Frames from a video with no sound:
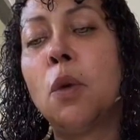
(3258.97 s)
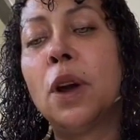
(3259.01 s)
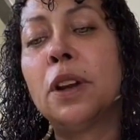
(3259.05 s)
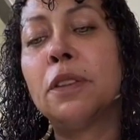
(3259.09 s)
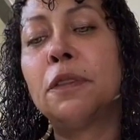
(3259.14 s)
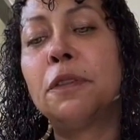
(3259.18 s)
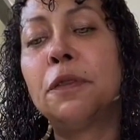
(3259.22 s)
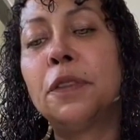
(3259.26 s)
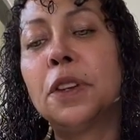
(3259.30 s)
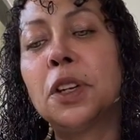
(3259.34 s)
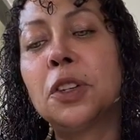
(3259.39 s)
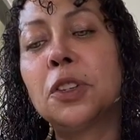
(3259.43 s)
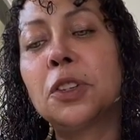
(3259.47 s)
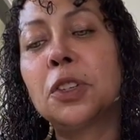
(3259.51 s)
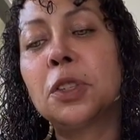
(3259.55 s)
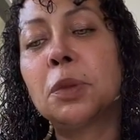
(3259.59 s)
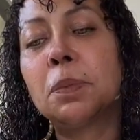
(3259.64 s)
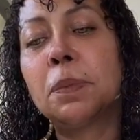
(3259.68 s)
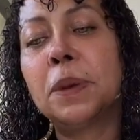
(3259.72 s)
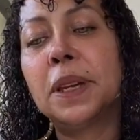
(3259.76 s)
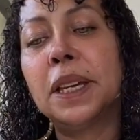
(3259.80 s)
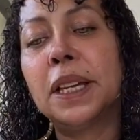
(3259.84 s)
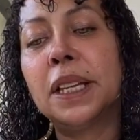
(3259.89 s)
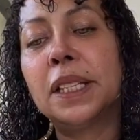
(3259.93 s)
When fear
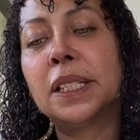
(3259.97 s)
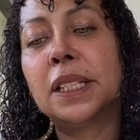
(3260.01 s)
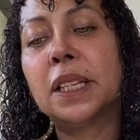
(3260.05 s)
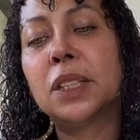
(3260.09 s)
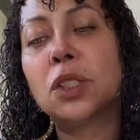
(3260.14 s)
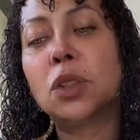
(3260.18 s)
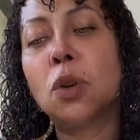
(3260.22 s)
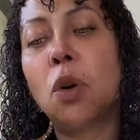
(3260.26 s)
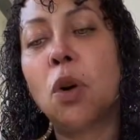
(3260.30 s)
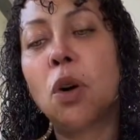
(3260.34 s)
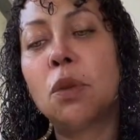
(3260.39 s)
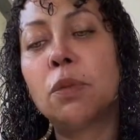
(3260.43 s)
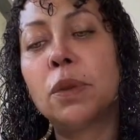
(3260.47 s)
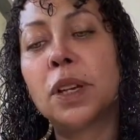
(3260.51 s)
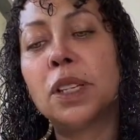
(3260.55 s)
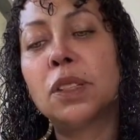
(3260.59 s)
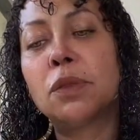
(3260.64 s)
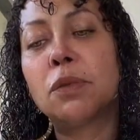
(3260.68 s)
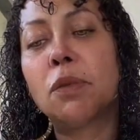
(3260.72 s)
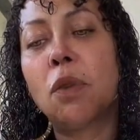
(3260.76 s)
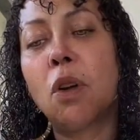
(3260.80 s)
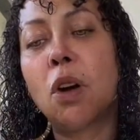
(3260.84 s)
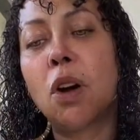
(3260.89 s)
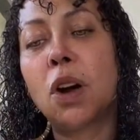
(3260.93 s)
speaks, it's
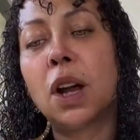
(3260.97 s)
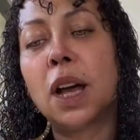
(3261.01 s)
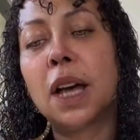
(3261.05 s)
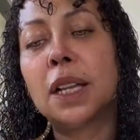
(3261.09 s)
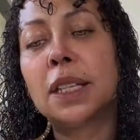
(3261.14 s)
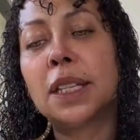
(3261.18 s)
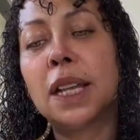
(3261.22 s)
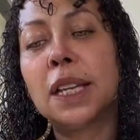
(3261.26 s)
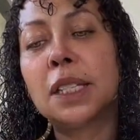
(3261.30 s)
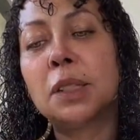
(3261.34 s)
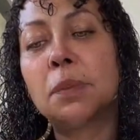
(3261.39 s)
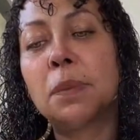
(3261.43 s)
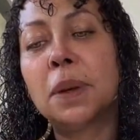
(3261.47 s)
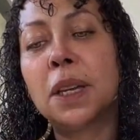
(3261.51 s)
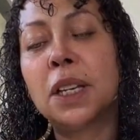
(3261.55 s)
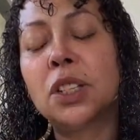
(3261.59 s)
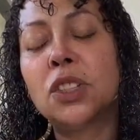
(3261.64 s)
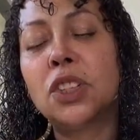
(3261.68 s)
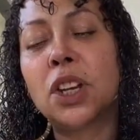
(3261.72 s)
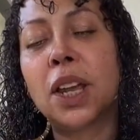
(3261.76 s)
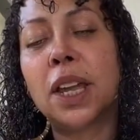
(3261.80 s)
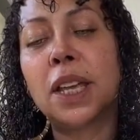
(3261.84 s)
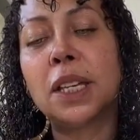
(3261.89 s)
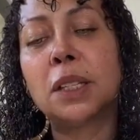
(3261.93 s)
always wrong, unless
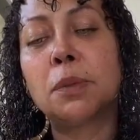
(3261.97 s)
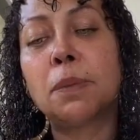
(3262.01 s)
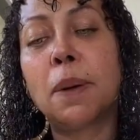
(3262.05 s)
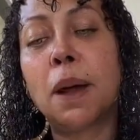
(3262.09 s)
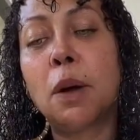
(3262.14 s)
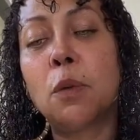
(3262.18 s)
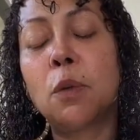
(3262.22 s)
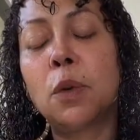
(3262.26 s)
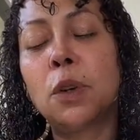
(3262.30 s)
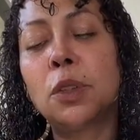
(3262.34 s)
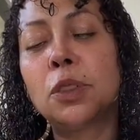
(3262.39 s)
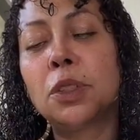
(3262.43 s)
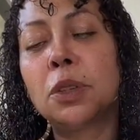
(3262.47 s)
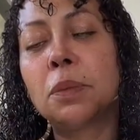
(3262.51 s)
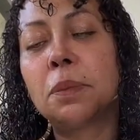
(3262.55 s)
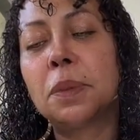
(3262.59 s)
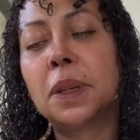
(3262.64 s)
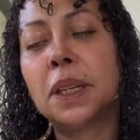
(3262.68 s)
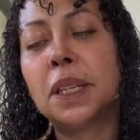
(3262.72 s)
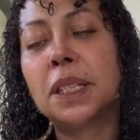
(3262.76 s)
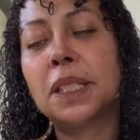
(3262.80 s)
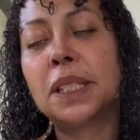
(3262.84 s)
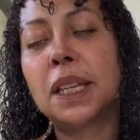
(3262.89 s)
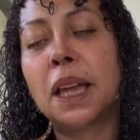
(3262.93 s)
being chased by
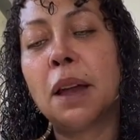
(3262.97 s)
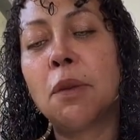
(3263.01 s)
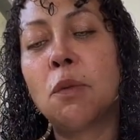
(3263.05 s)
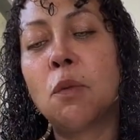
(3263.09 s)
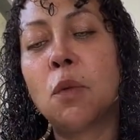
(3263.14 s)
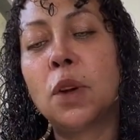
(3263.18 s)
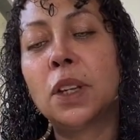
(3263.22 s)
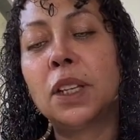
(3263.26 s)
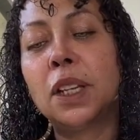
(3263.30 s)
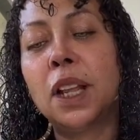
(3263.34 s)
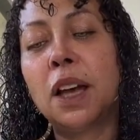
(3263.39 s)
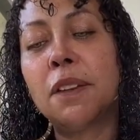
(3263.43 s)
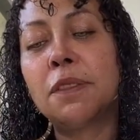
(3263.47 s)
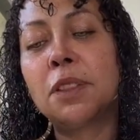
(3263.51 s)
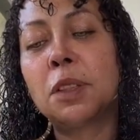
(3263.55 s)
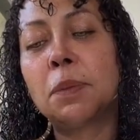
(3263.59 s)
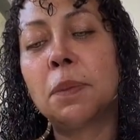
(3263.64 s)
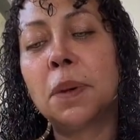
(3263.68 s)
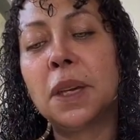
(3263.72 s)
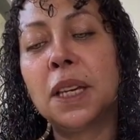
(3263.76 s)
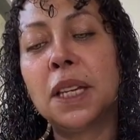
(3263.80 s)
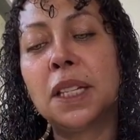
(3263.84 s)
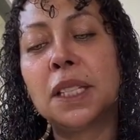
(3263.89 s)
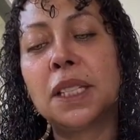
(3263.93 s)
wildebeest. And when love
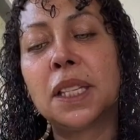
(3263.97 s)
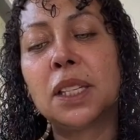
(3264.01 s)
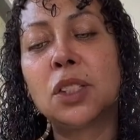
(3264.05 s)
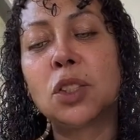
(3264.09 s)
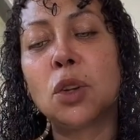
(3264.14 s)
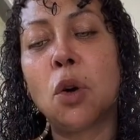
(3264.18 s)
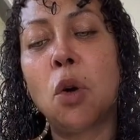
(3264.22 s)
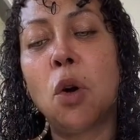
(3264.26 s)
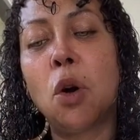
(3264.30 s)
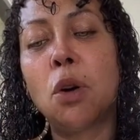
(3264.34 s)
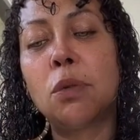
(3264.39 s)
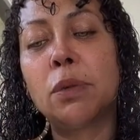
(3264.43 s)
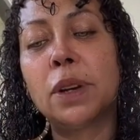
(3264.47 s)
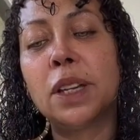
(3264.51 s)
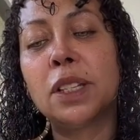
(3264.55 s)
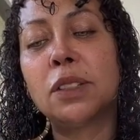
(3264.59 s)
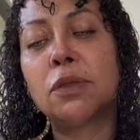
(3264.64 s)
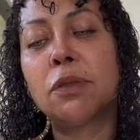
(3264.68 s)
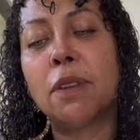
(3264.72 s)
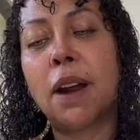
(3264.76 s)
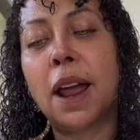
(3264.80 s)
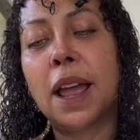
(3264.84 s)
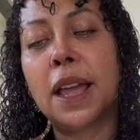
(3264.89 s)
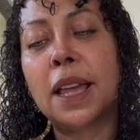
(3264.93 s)
speaks, it's
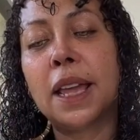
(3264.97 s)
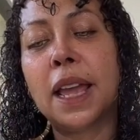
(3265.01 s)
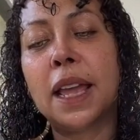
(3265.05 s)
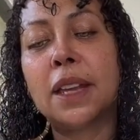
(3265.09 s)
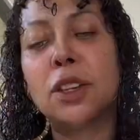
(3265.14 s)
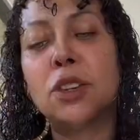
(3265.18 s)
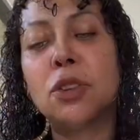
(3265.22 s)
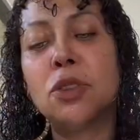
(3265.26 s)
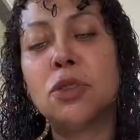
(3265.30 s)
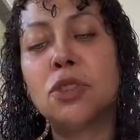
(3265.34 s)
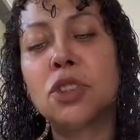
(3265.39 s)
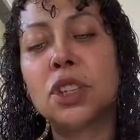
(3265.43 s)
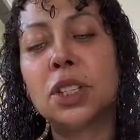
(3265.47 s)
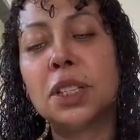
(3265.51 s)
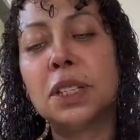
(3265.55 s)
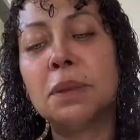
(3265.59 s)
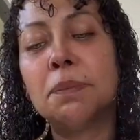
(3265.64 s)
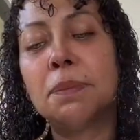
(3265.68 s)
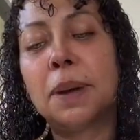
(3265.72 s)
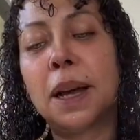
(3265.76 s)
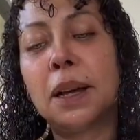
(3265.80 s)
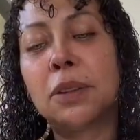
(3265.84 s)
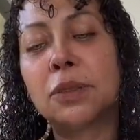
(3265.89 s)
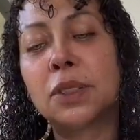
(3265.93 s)
always right and
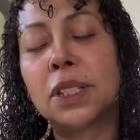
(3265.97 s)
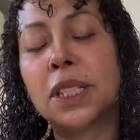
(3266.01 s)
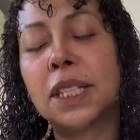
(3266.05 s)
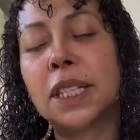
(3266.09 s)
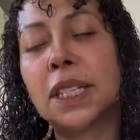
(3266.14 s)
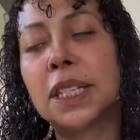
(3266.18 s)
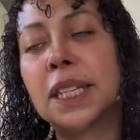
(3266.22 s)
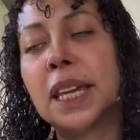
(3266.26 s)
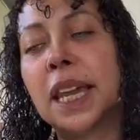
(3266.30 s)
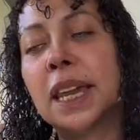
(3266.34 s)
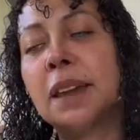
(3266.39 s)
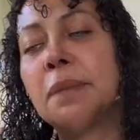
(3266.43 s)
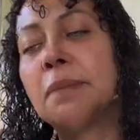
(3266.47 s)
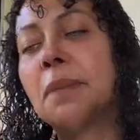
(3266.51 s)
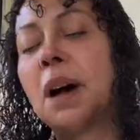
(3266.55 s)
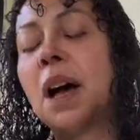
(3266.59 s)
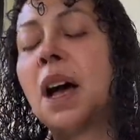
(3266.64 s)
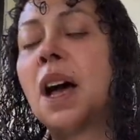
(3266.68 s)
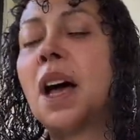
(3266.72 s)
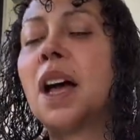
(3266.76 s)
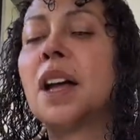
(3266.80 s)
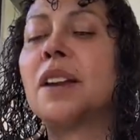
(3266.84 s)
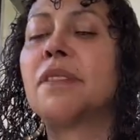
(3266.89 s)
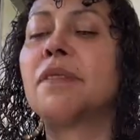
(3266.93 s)
usually bouncy.
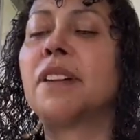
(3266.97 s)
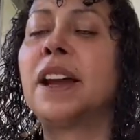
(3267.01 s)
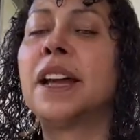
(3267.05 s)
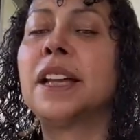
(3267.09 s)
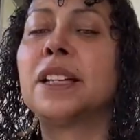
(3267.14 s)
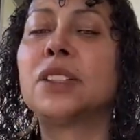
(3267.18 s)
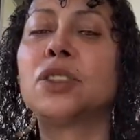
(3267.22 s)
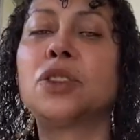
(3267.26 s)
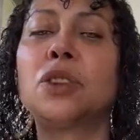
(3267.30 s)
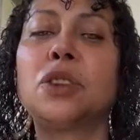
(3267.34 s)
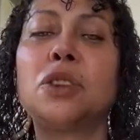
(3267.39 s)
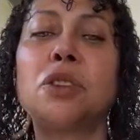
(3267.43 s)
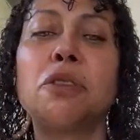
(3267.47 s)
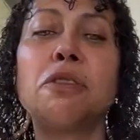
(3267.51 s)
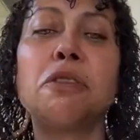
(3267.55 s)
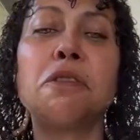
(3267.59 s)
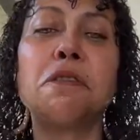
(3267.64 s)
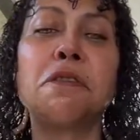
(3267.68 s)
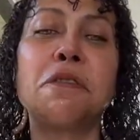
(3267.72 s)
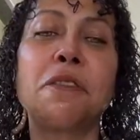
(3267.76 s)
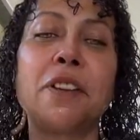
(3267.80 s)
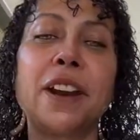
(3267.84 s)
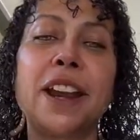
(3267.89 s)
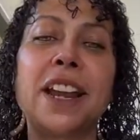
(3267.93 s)
Game on, right? So
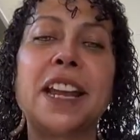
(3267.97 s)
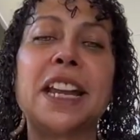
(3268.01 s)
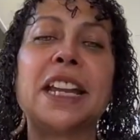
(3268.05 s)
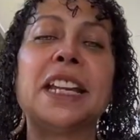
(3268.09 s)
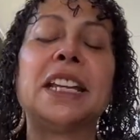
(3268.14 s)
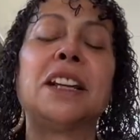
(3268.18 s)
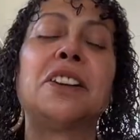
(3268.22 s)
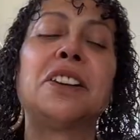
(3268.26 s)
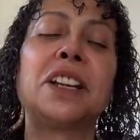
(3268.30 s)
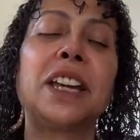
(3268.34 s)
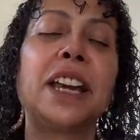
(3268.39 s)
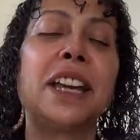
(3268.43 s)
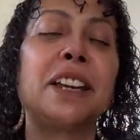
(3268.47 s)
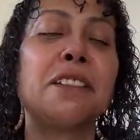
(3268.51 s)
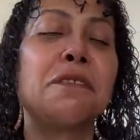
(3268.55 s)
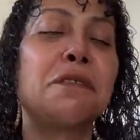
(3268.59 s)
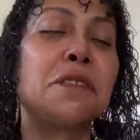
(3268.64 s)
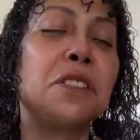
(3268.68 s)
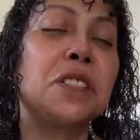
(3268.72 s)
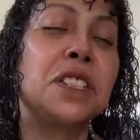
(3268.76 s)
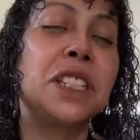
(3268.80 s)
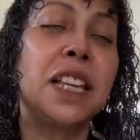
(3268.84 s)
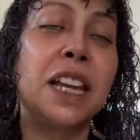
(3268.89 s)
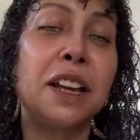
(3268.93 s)
you're afraid, okay?
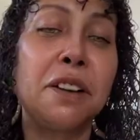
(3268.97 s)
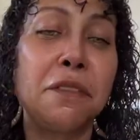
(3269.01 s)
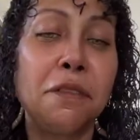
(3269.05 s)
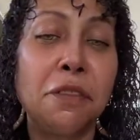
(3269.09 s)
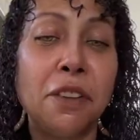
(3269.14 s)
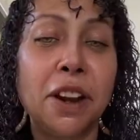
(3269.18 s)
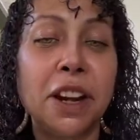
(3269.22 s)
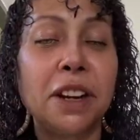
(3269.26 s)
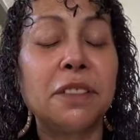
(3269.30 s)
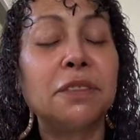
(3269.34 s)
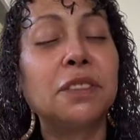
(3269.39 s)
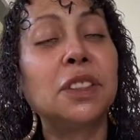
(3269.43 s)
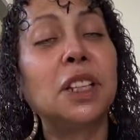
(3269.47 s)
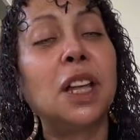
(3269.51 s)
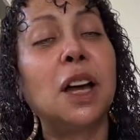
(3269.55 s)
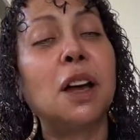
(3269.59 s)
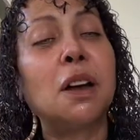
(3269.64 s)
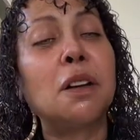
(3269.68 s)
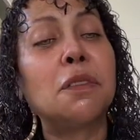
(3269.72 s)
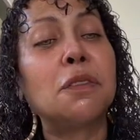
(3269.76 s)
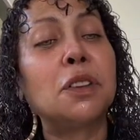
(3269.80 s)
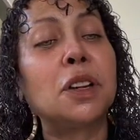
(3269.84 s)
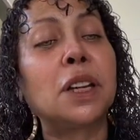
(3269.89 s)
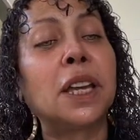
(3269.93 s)
And it feels like afraid of
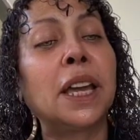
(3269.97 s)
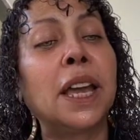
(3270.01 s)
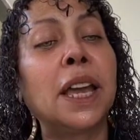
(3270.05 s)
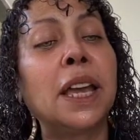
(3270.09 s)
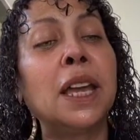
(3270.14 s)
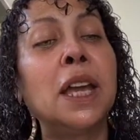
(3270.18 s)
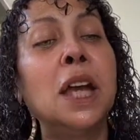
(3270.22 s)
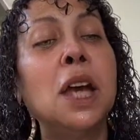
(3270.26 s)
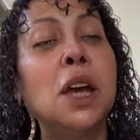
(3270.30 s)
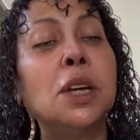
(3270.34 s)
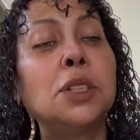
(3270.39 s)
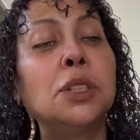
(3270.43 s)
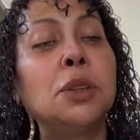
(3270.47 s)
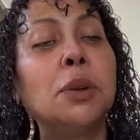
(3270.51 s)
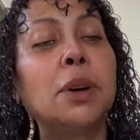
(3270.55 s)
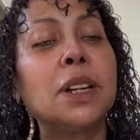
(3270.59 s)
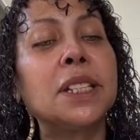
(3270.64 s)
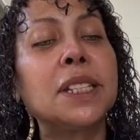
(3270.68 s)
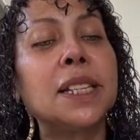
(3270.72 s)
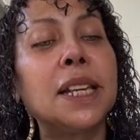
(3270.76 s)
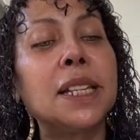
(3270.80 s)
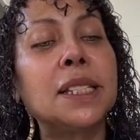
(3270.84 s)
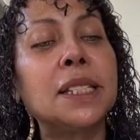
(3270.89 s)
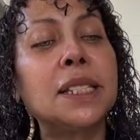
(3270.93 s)
love, okay?
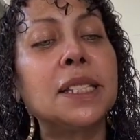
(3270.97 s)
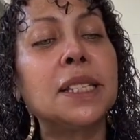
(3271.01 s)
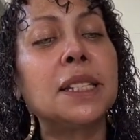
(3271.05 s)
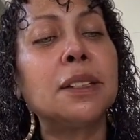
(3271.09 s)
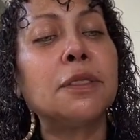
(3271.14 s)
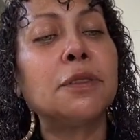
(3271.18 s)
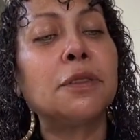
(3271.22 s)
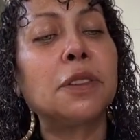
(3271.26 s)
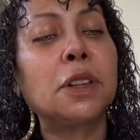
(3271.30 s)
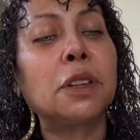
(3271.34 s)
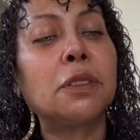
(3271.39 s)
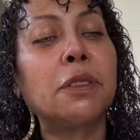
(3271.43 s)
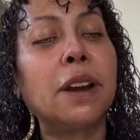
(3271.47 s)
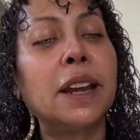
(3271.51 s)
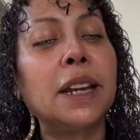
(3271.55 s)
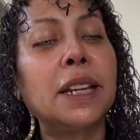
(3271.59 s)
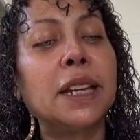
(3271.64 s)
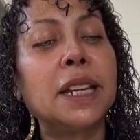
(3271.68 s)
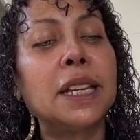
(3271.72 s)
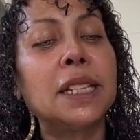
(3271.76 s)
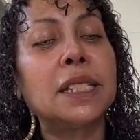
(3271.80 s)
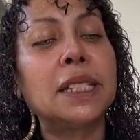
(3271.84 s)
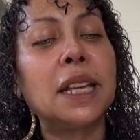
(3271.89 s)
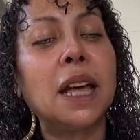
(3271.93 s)
You are destined for
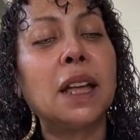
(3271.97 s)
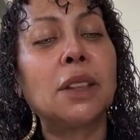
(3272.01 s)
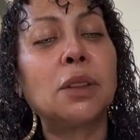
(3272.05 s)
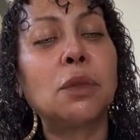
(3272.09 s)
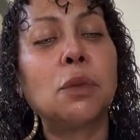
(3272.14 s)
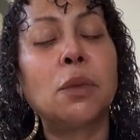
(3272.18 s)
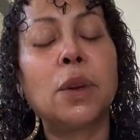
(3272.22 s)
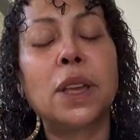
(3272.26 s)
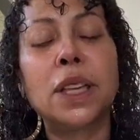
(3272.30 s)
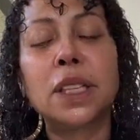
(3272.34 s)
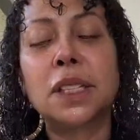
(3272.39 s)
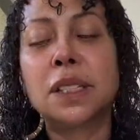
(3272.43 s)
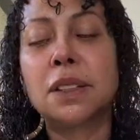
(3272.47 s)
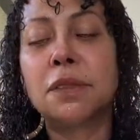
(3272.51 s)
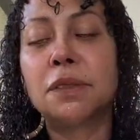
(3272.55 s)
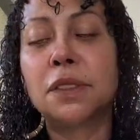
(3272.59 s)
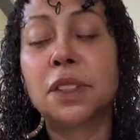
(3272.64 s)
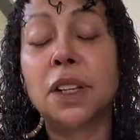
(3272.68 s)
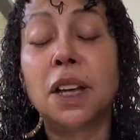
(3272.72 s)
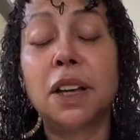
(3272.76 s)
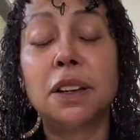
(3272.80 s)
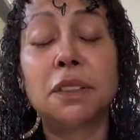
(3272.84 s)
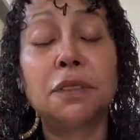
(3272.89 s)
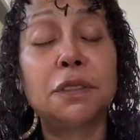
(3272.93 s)
greatness on the wings
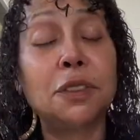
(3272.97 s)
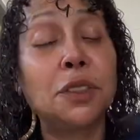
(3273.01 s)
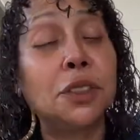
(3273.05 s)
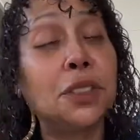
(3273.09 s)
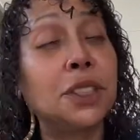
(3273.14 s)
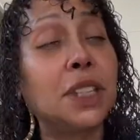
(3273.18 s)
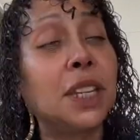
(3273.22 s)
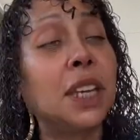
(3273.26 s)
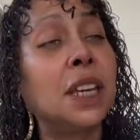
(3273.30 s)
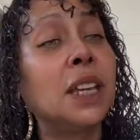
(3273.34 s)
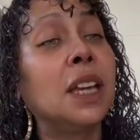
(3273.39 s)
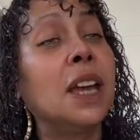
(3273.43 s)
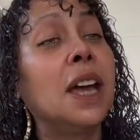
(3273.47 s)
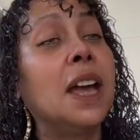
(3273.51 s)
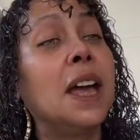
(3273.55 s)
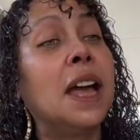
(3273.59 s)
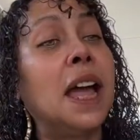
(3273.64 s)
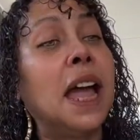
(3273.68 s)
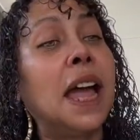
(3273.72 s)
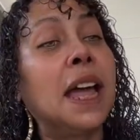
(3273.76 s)
of love, you see?